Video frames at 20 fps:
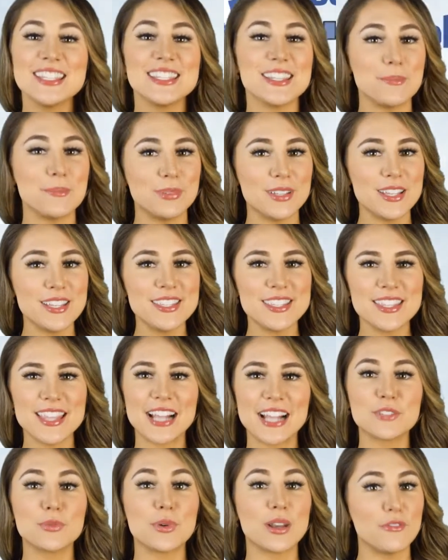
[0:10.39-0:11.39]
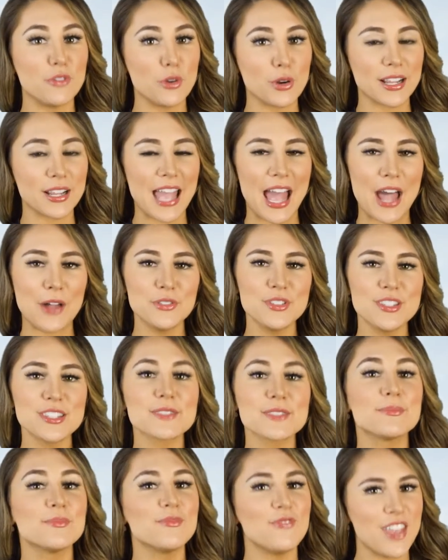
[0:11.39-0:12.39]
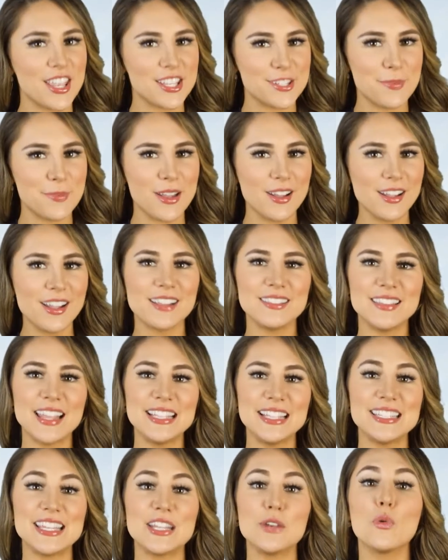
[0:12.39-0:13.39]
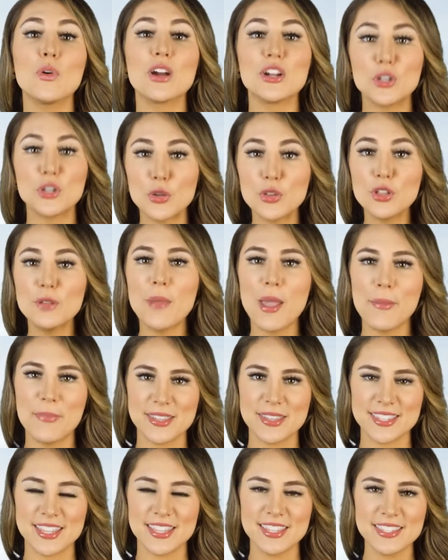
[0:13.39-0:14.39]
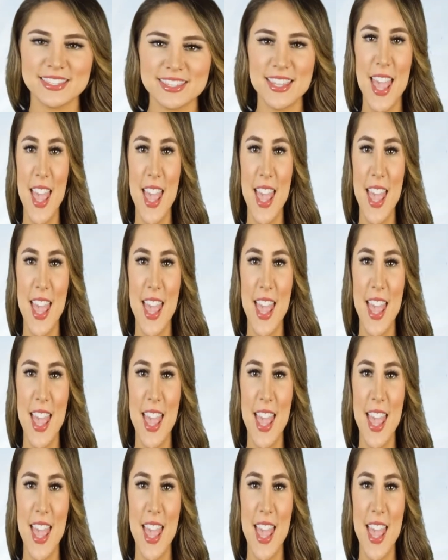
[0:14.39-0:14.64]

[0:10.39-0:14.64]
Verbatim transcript: Simply select one of your accounts Facebook, LinkedIn, or Google My Business.